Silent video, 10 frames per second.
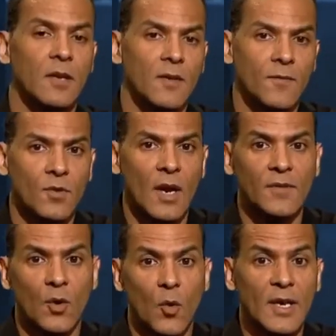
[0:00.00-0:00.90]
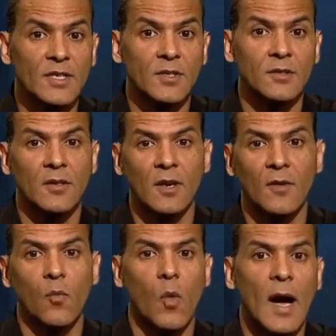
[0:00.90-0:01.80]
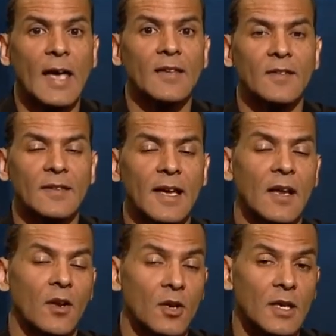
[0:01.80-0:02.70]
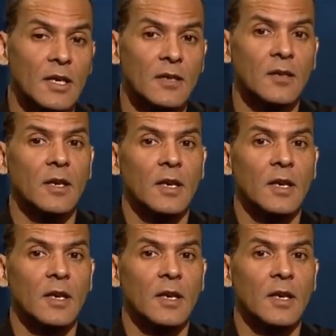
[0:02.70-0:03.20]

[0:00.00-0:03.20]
if you have the question of why is it not looking